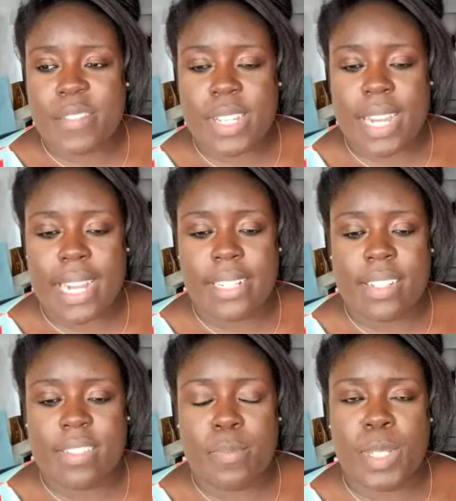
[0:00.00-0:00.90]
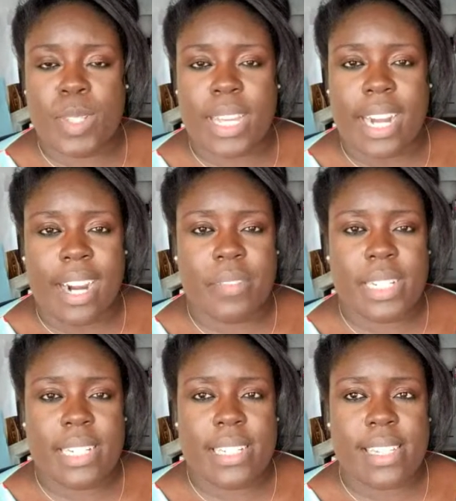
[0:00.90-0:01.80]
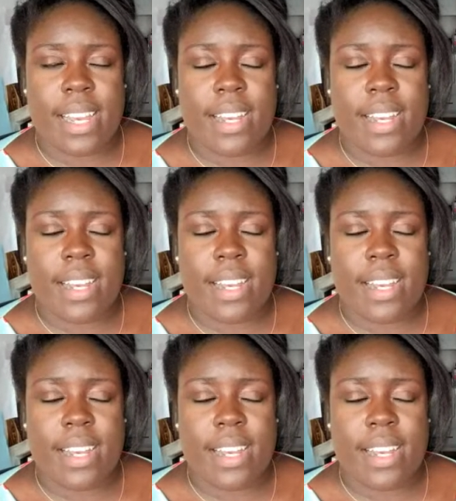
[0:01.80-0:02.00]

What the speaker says: to kind of build the confidence